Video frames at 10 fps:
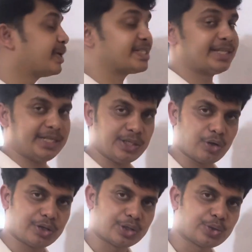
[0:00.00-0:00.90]
present in
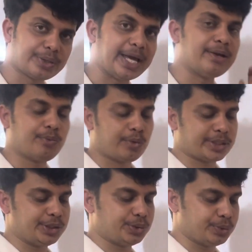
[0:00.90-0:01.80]
order to tell
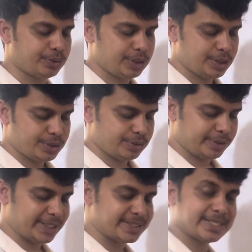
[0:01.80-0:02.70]
what you do. So you
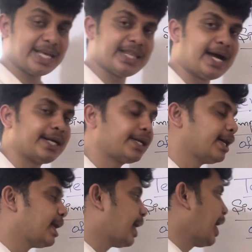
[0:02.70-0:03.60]
can say that
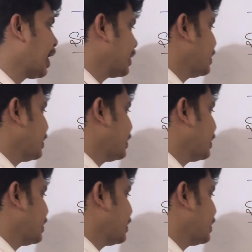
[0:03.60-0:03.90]
I